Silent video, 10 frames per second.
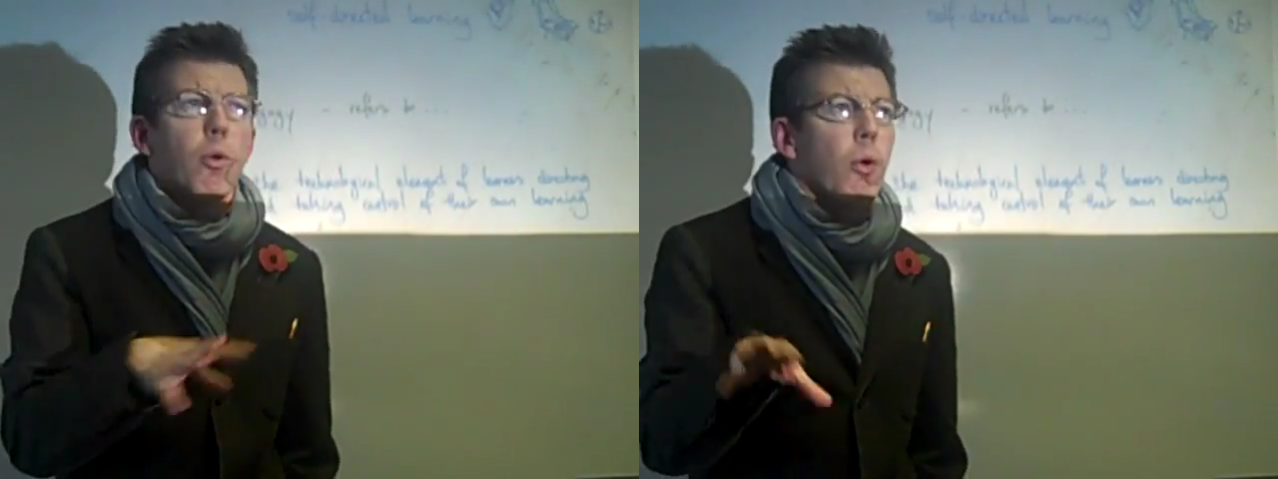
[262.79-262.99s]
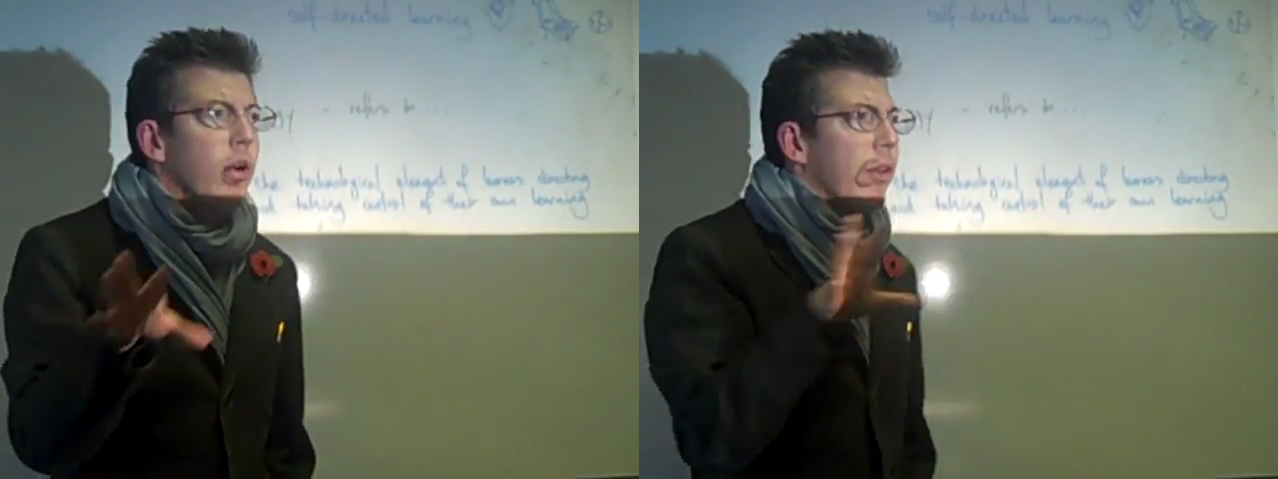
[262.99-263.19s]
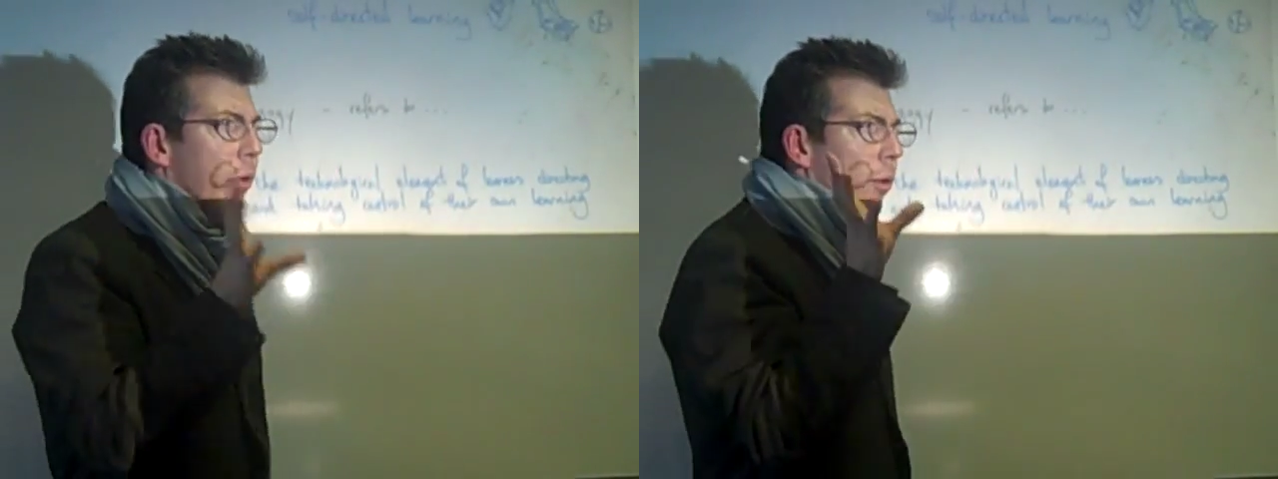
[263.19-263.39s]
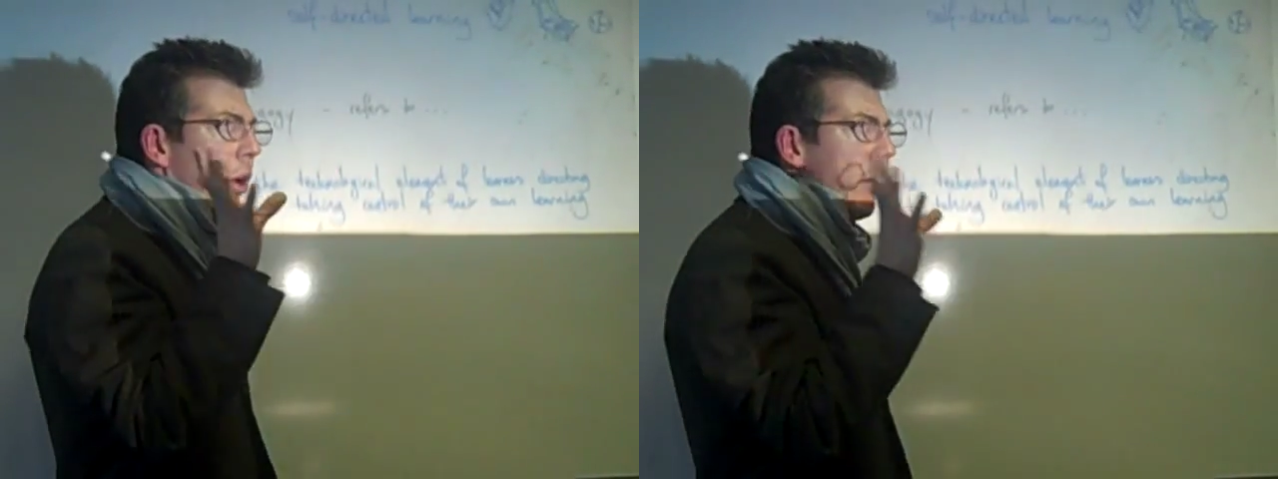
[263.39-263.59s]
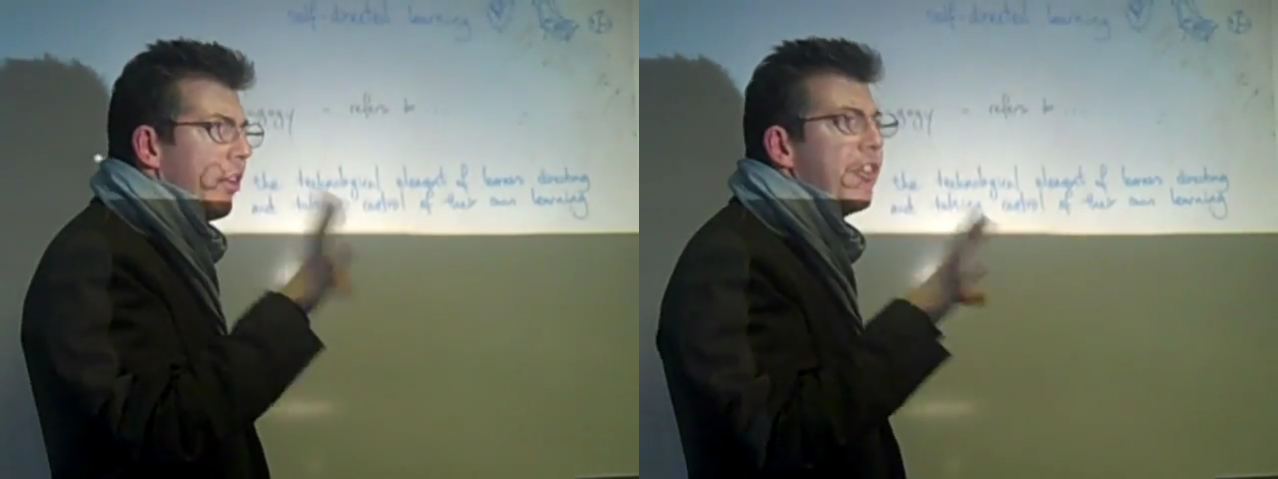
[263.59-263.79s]
call these
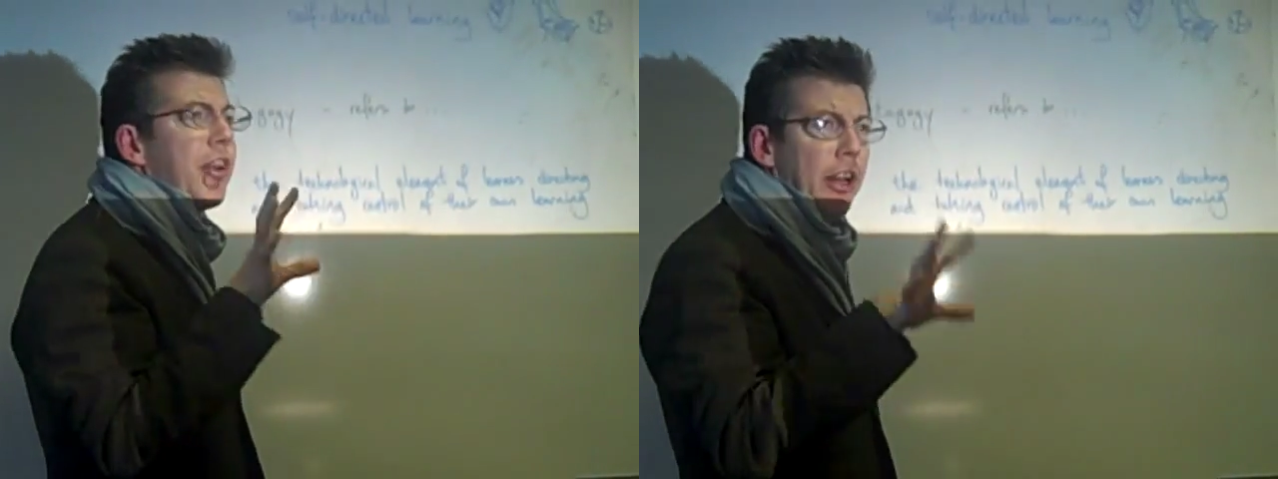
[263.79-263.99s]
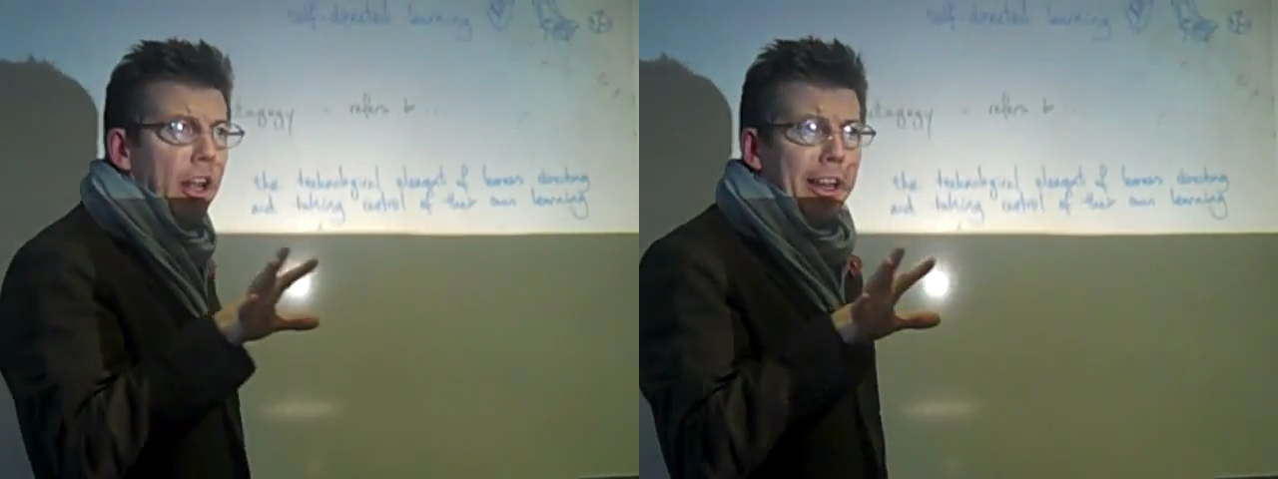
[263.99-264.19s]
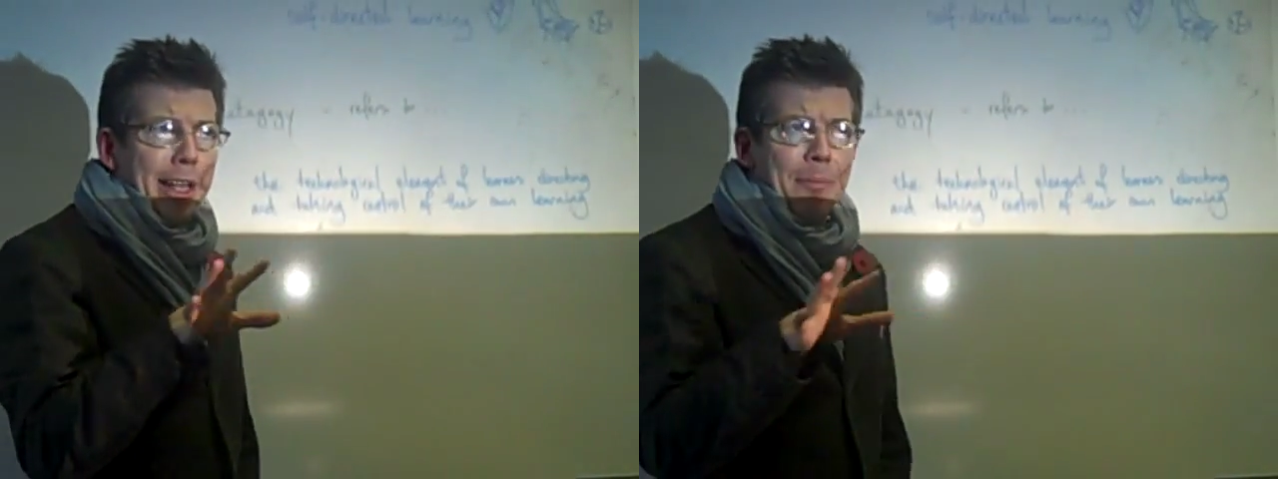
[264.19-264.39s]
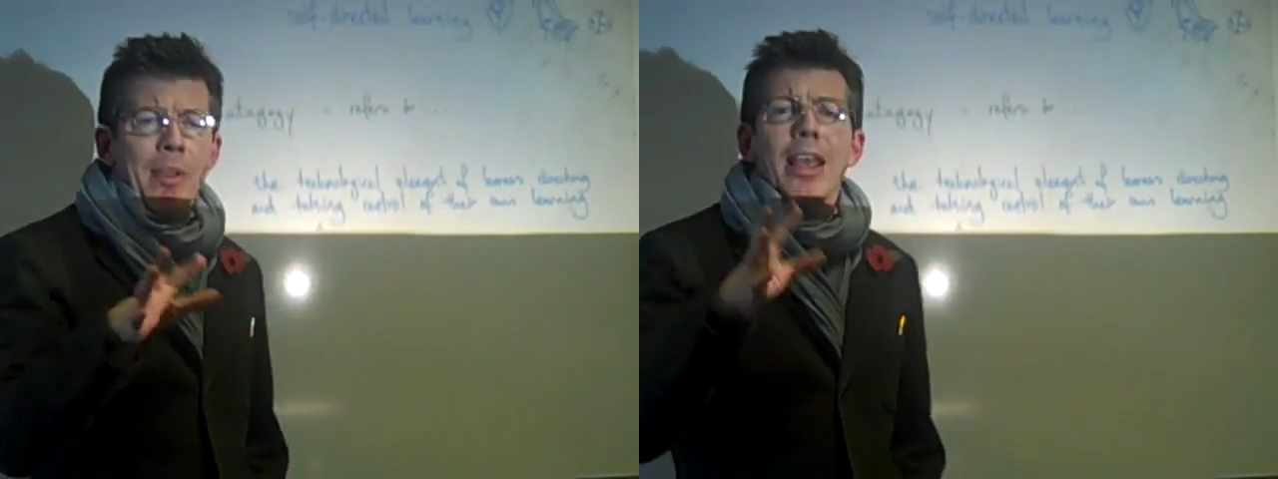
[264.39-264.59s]
all teaching and learning?